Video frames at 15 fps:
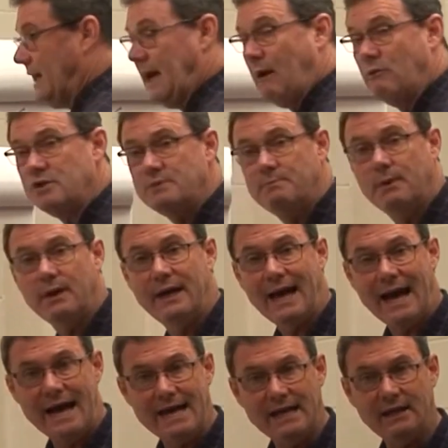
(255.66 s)
I want you to put an
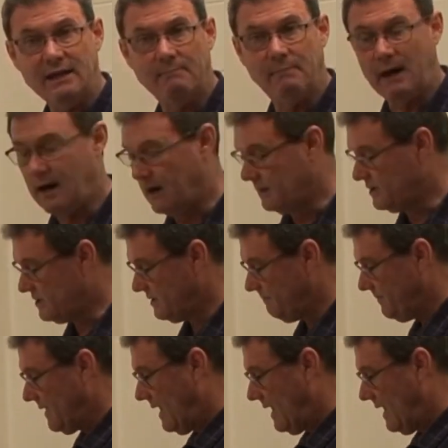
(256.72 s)
A in the box.